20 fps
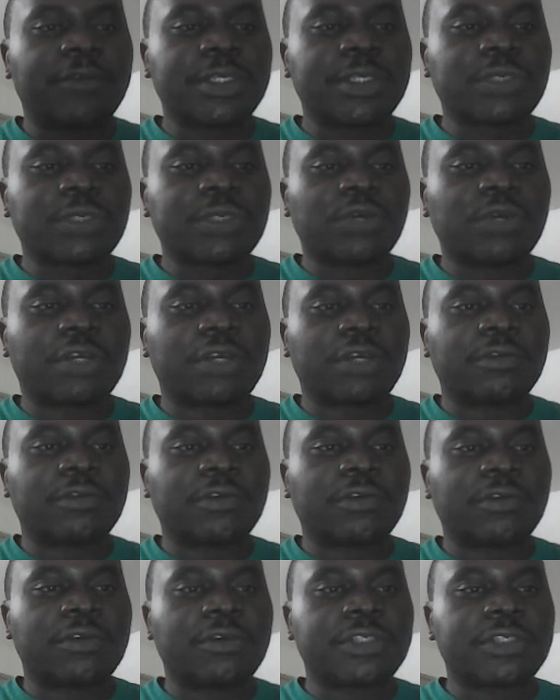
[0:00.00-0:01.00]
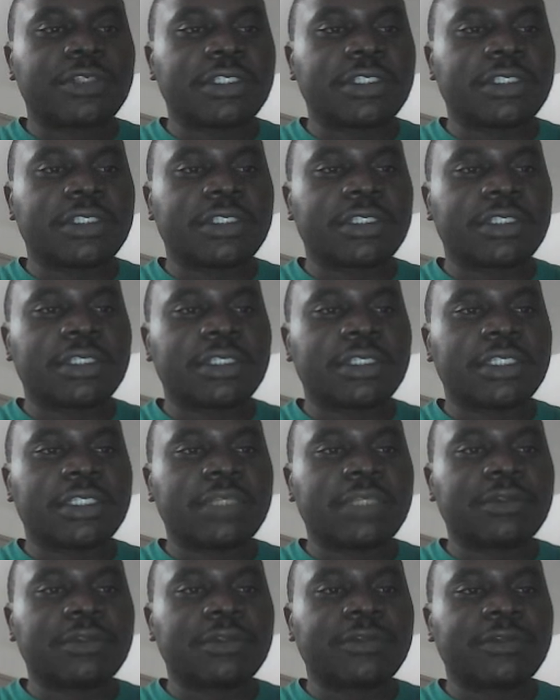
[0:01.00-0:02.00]
first one, of course, is in
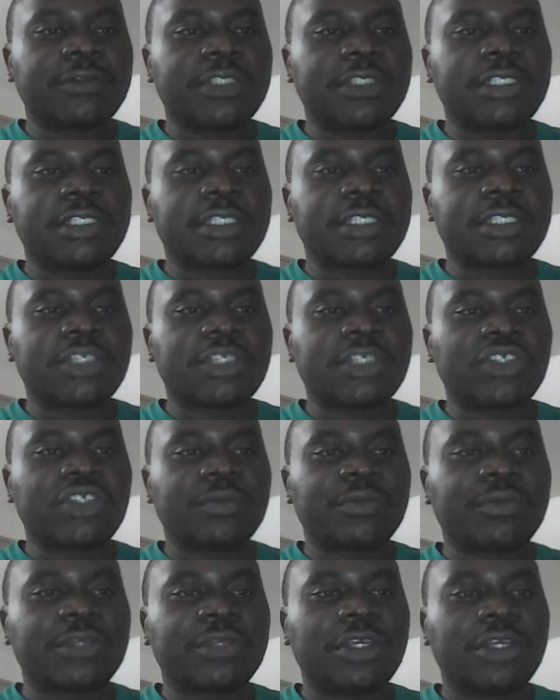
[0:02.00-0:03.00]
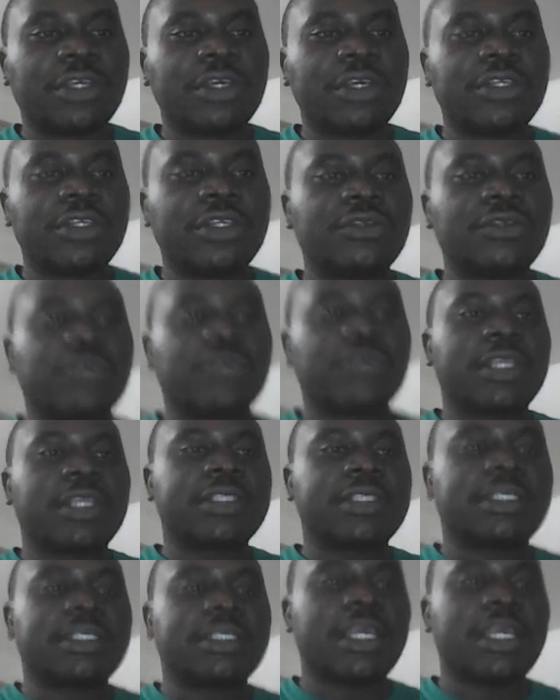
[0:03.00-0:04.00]
terms of citizenship. So you
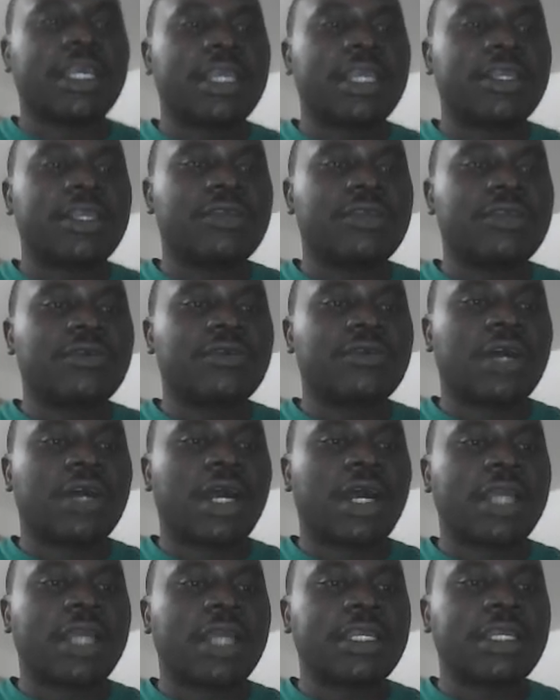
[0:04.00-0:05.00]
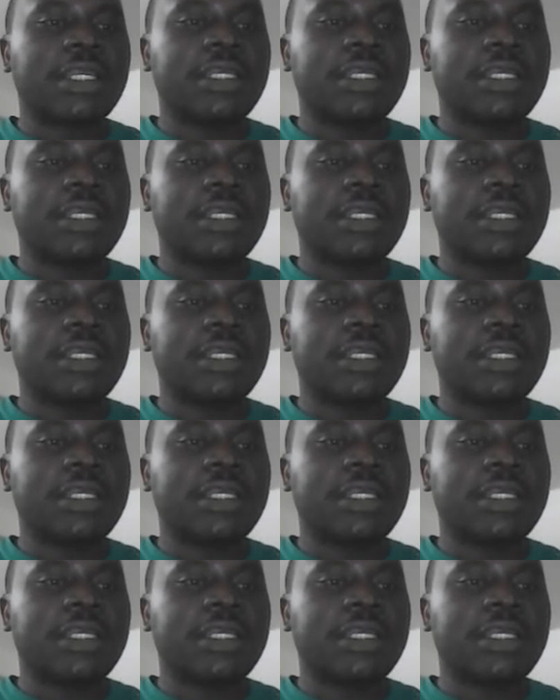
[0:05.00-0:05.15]
can say you are an